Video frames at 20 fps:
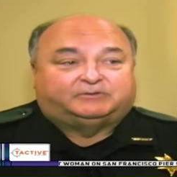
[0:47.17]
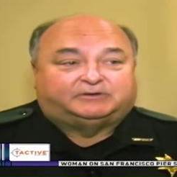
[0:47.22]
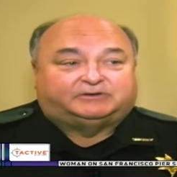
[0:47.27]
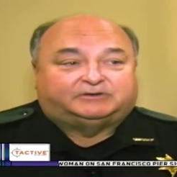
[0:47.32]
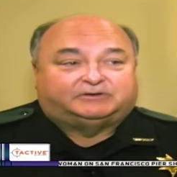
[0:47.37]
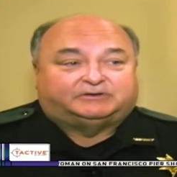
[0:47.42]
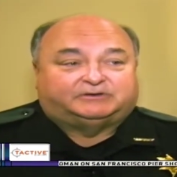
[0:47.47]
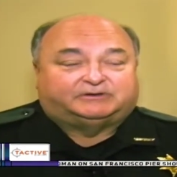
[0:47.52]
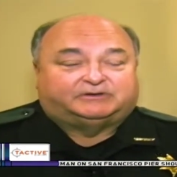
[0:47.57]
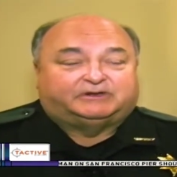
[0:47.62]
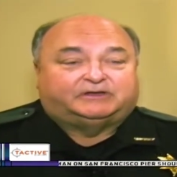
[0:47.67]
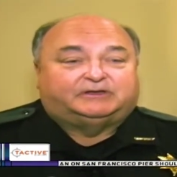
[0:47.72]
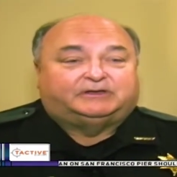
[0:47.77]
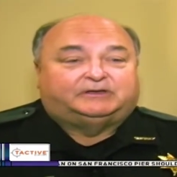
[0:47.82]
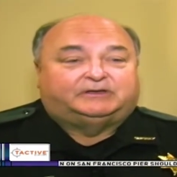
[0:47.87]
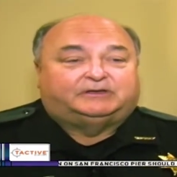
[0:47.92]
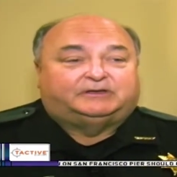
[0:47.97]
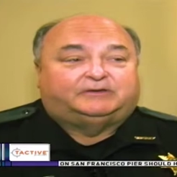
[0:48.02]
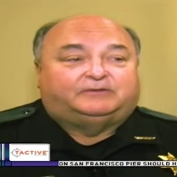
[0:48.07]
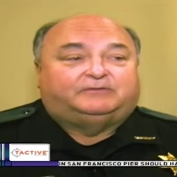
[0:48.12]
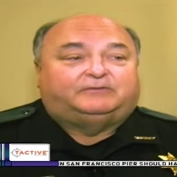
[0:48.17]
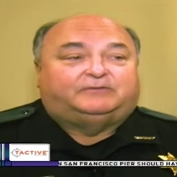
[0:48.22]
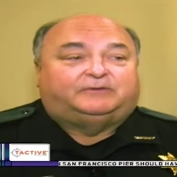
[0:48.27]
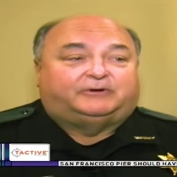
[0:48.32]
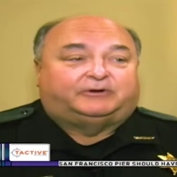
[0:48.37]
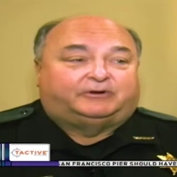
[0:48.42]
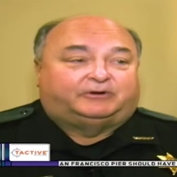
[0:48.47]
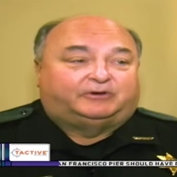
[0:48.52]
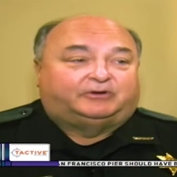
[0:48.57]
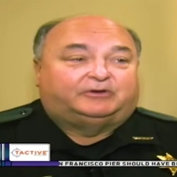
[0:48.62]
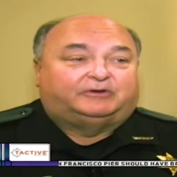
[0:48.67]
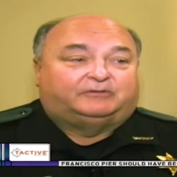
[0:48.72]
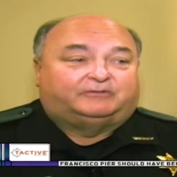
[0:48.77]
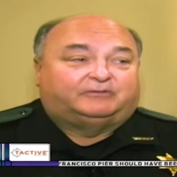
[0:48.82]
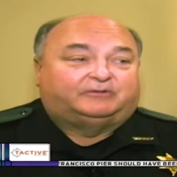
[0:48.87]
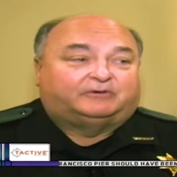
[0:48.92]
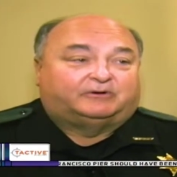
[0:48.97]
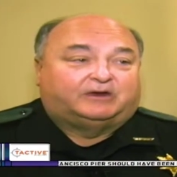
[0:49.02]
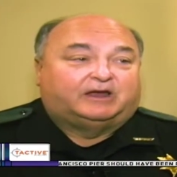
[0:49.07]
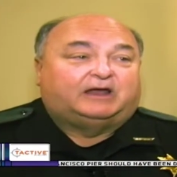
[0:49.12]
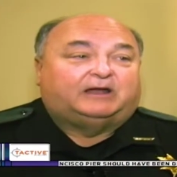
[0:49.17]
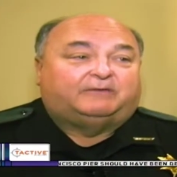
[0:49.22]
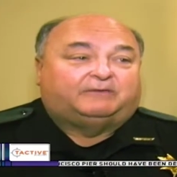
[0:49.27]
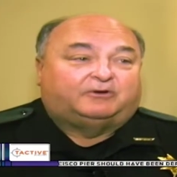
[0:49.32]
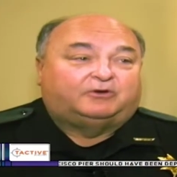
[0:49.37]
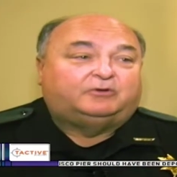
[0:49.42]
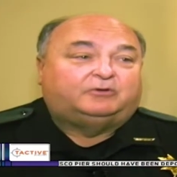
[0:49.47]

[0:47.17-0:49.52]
which is very good for kind of a